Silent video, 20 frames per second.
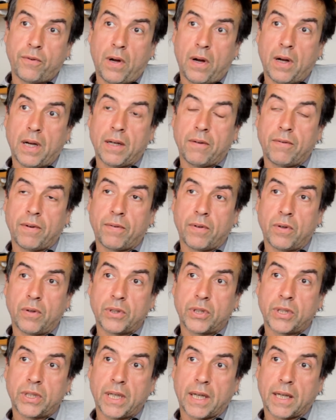5, if
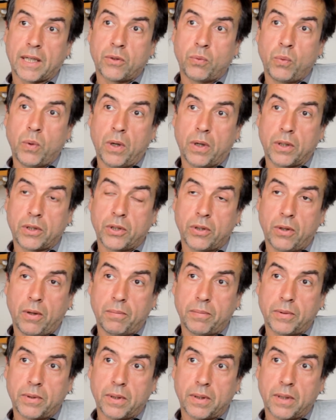not 6,
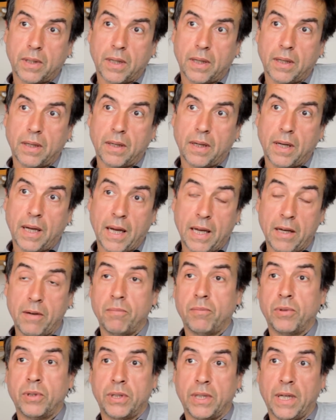workshops
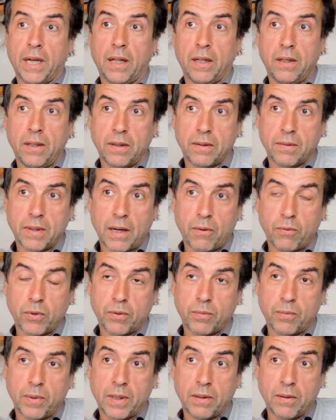in Brazil. That
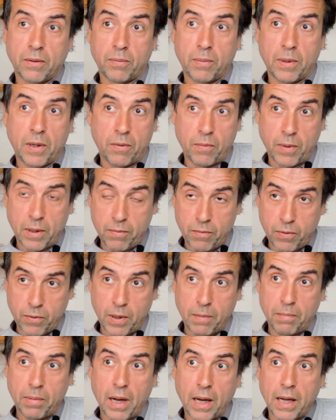was a means where
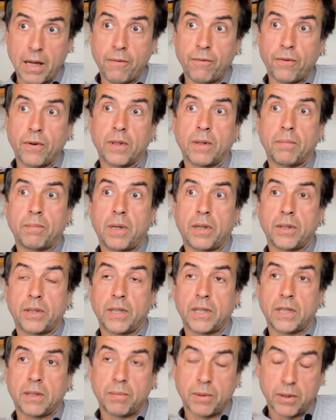we pay for the
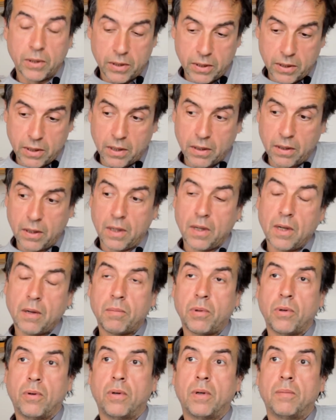participants, the
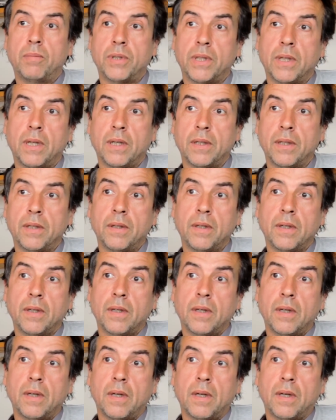poor Brazilian
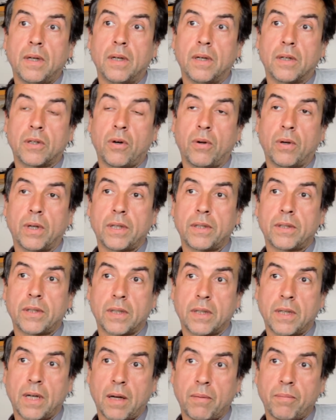colleagues,
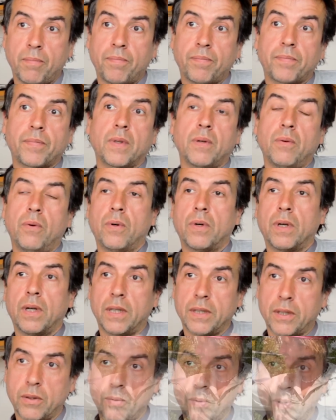to come organise